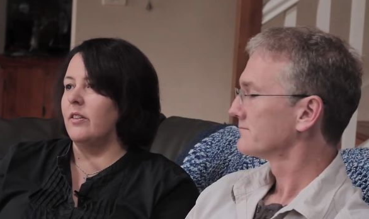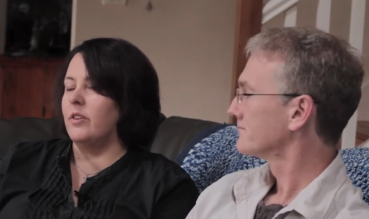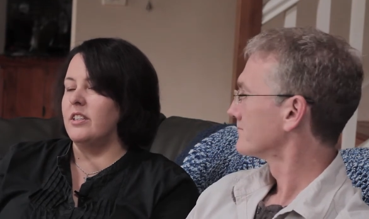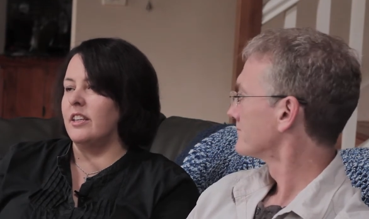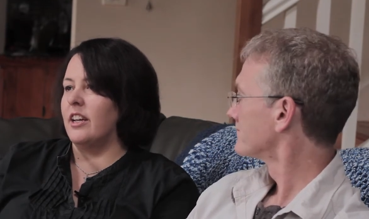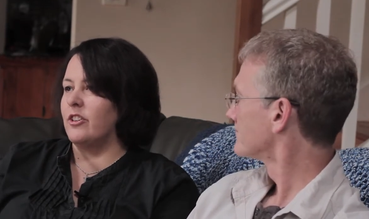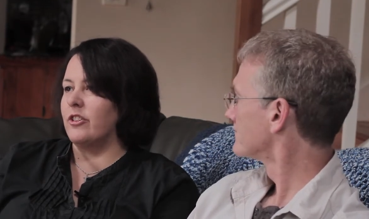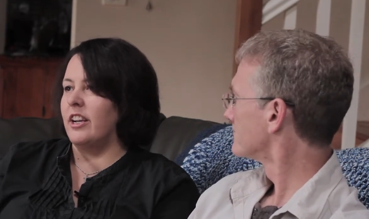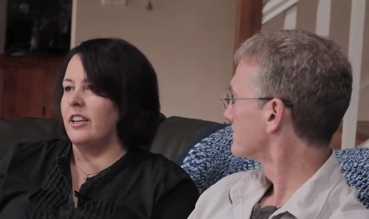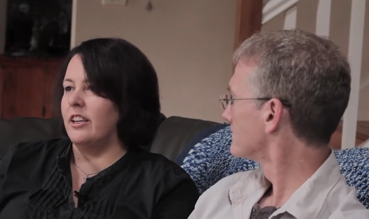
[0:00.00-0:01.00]
Speaker 1: we did our
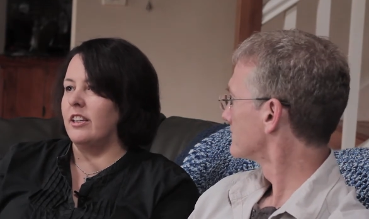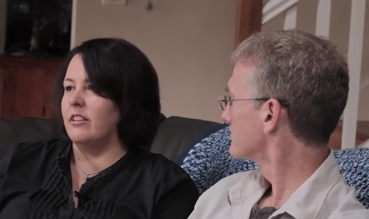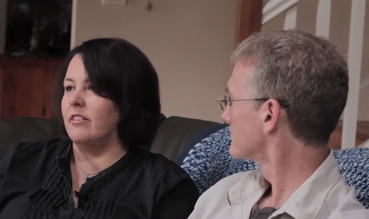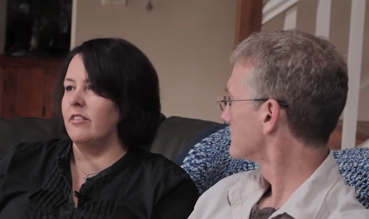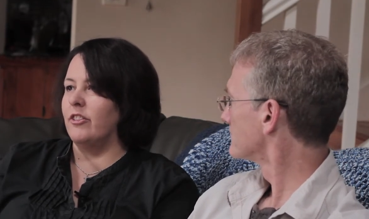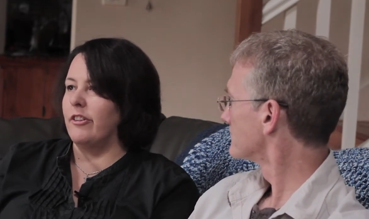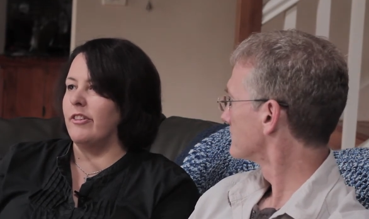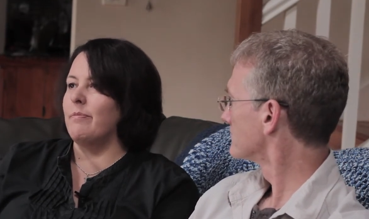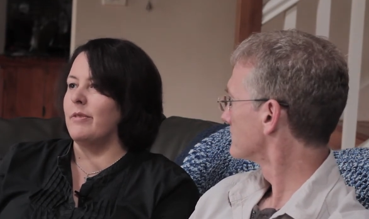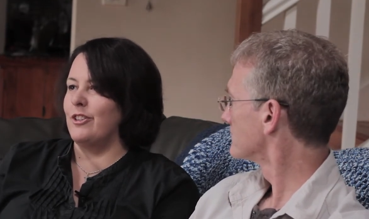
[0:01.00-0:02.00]
training in
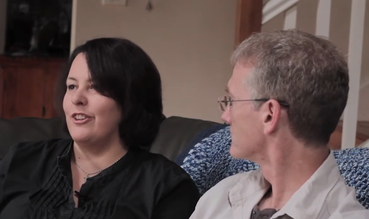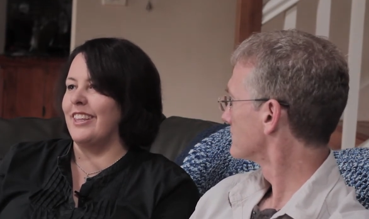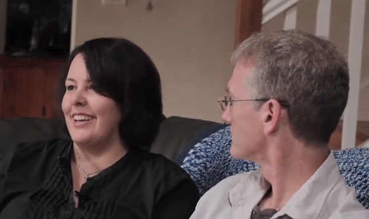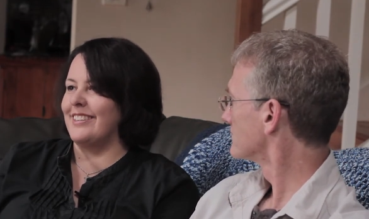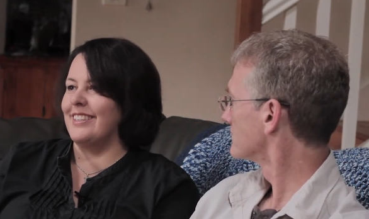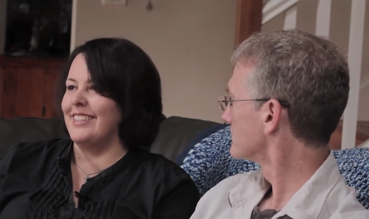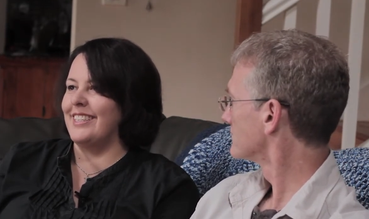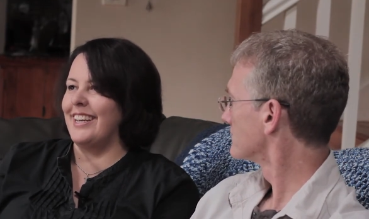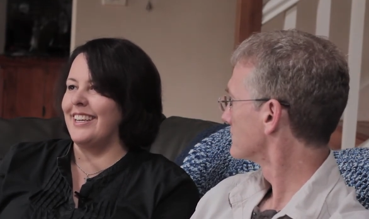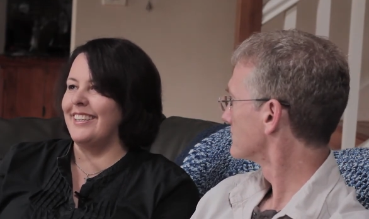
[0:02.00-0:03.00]
November
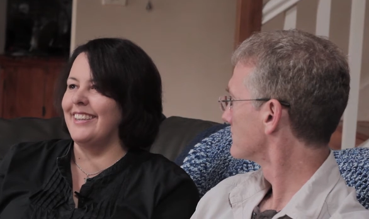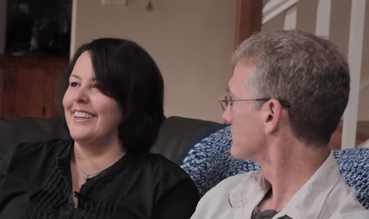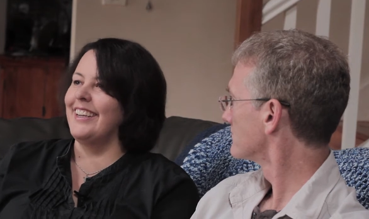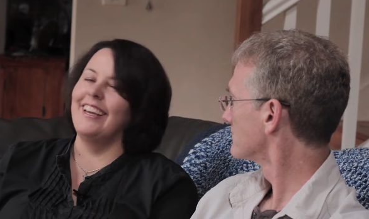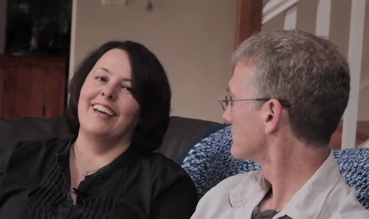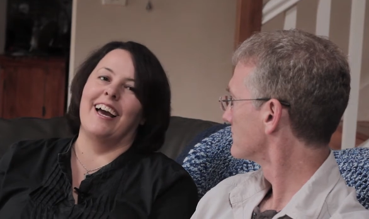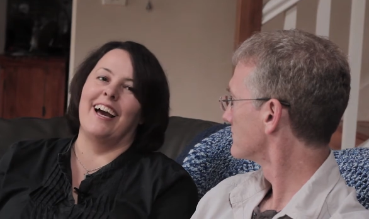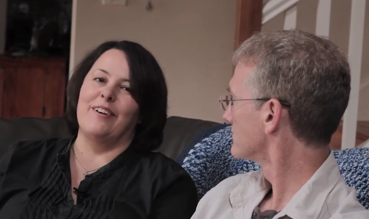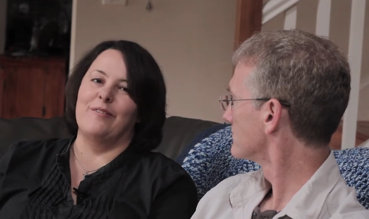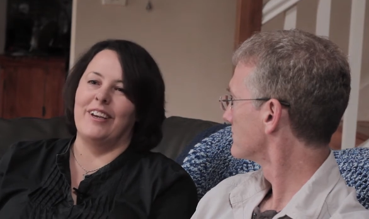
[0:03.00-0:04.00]
2010.
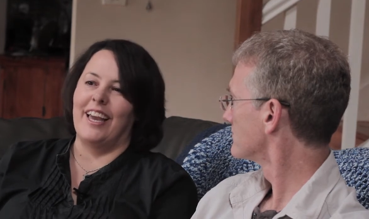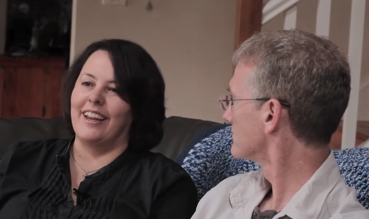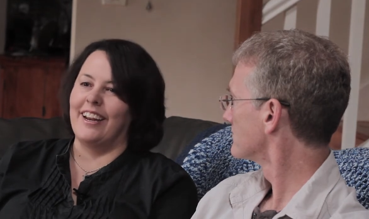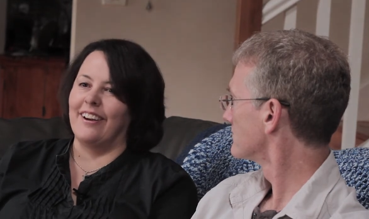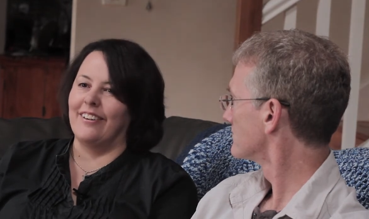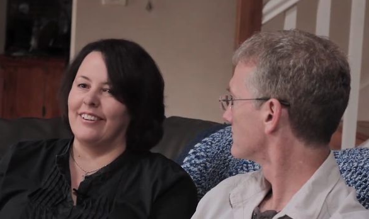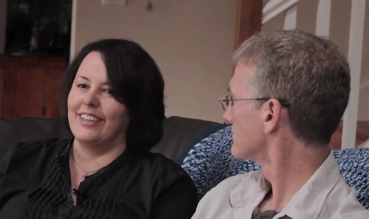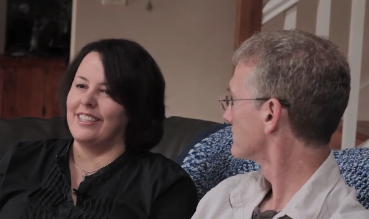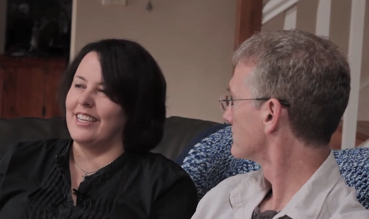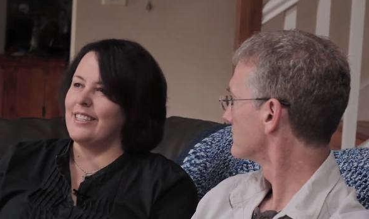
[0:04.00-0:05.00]
Um, we had our
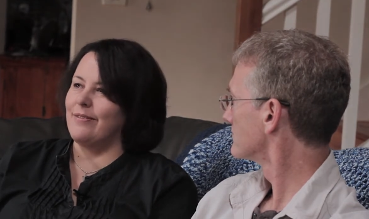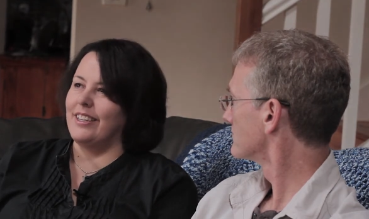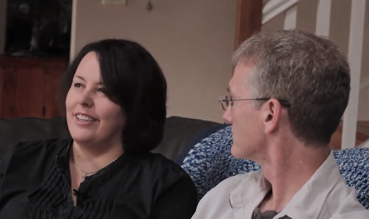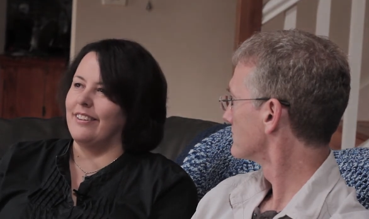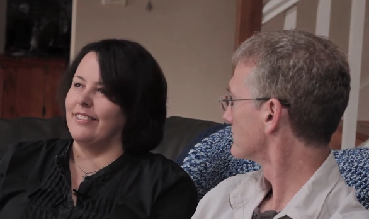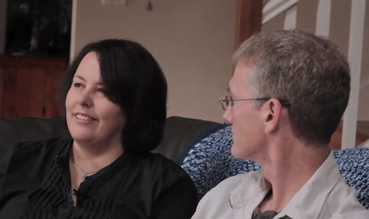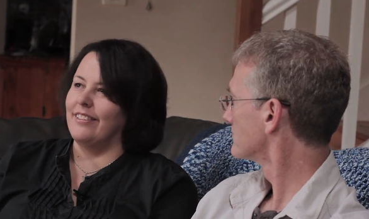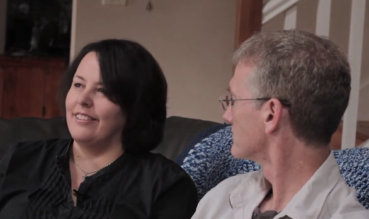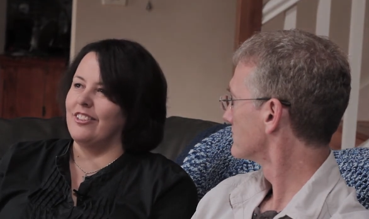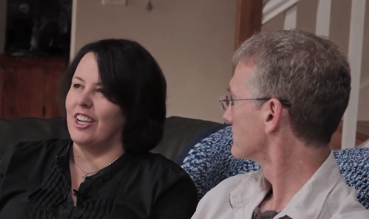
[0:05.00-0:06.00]
assessment in
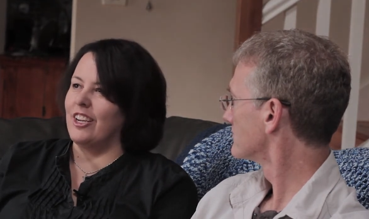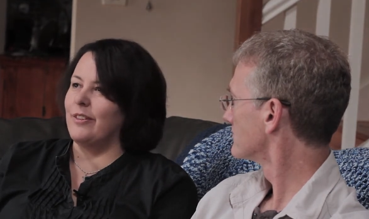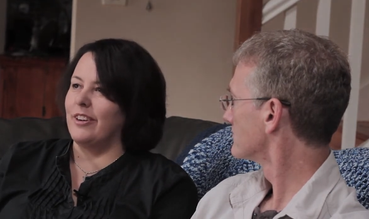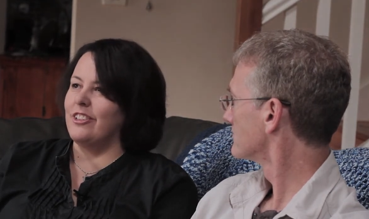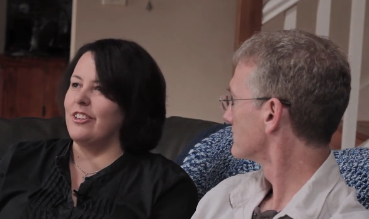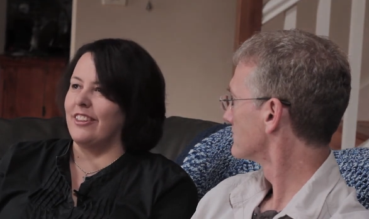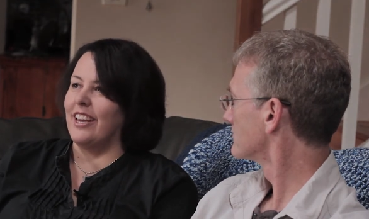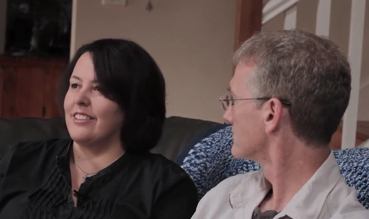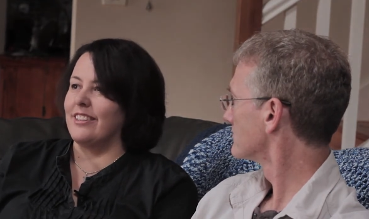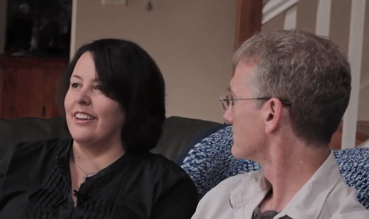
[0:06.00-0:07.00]
January
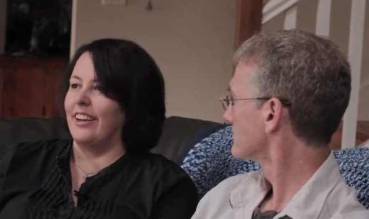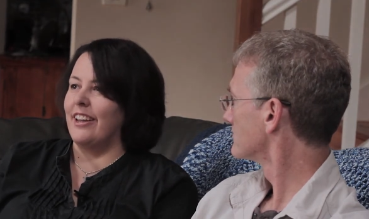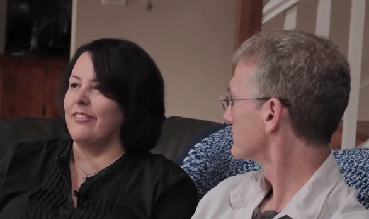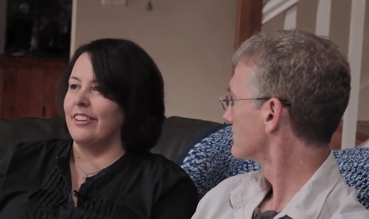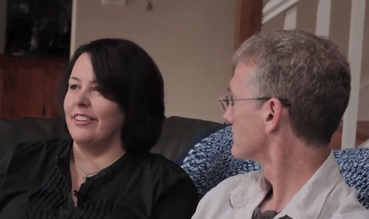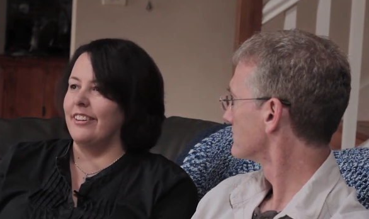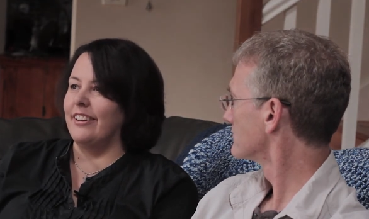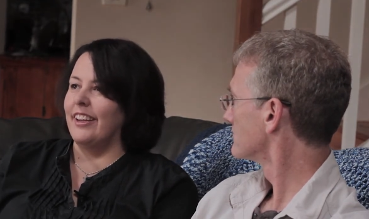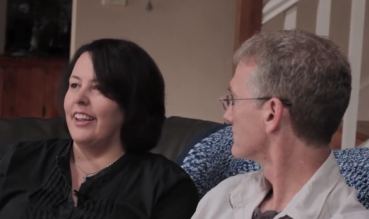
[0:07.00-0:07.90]
2011